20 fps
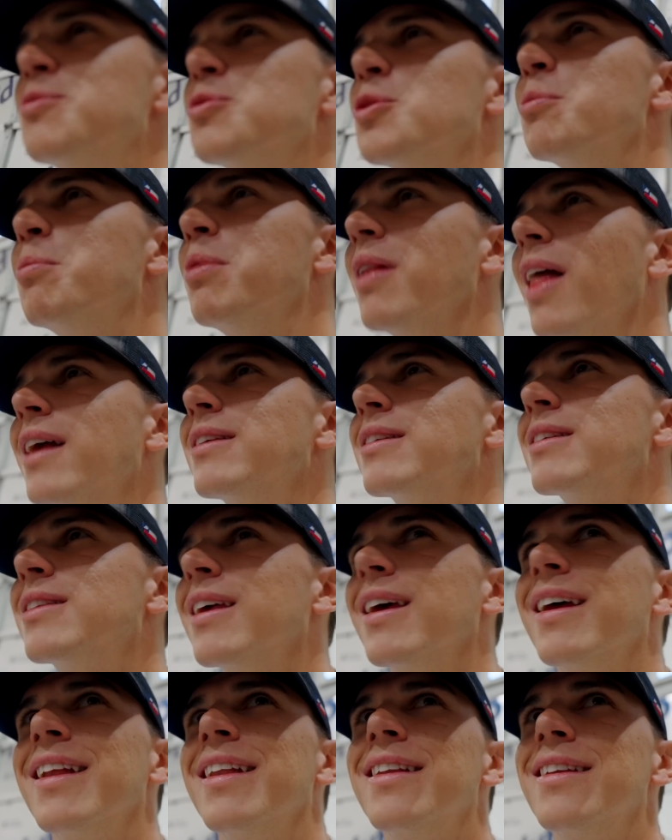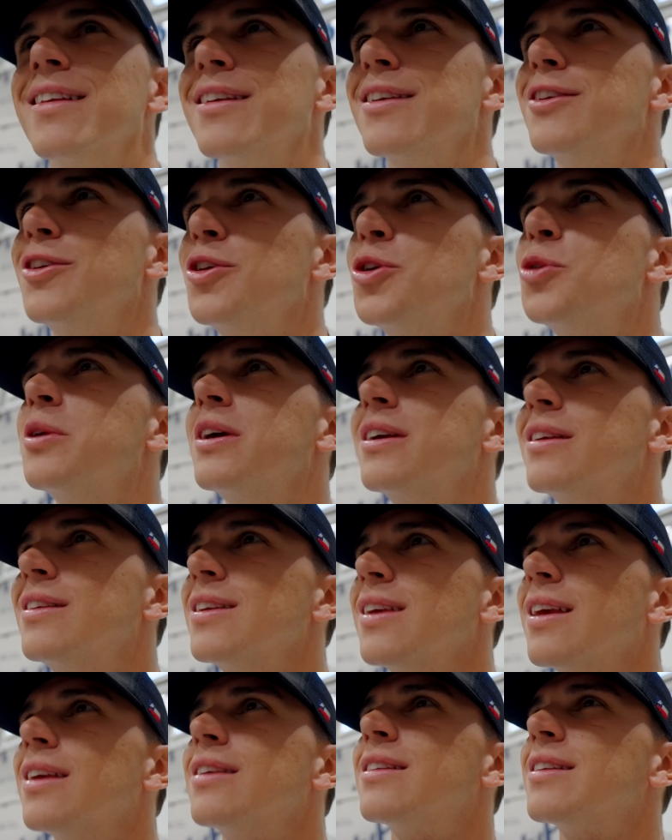we're blessed that you
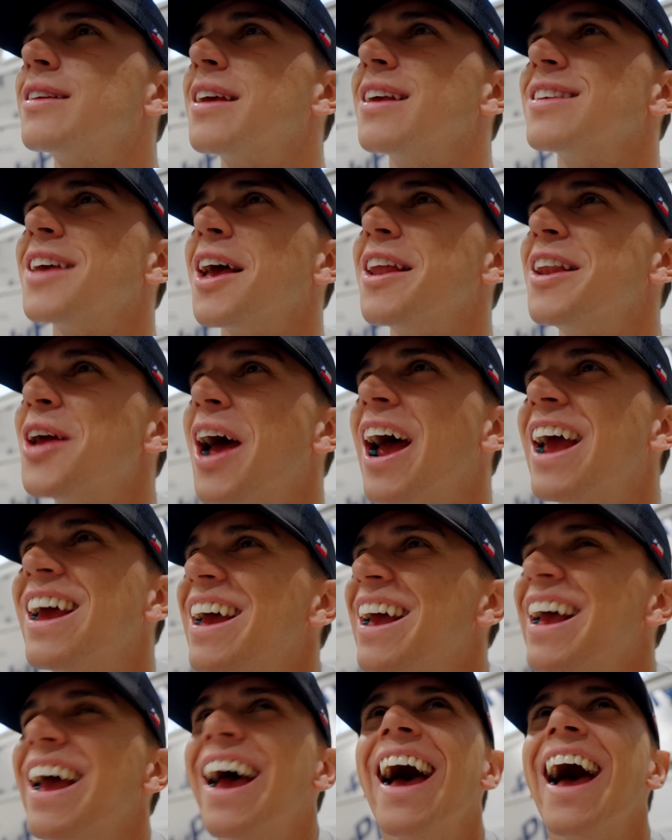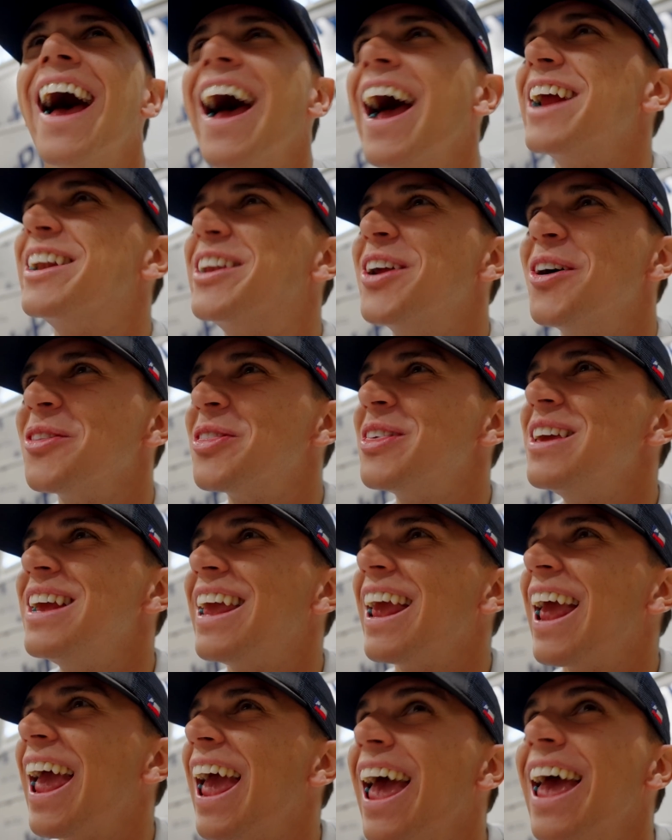exist because I don't
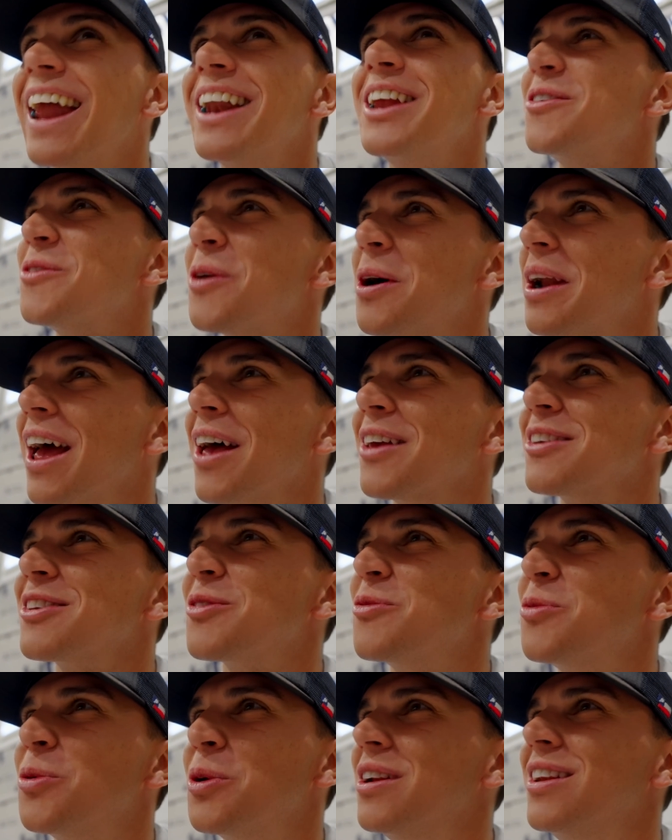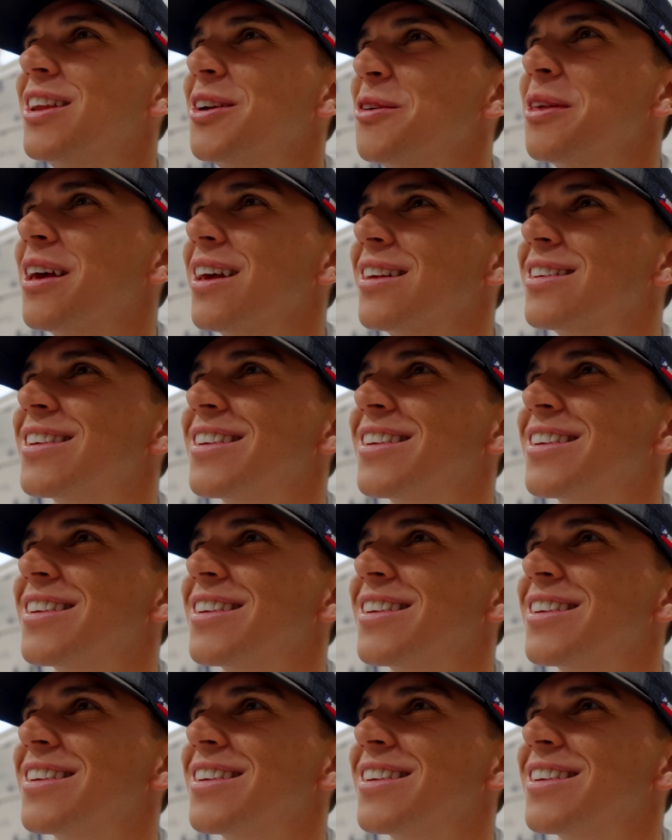think anyone else would do this.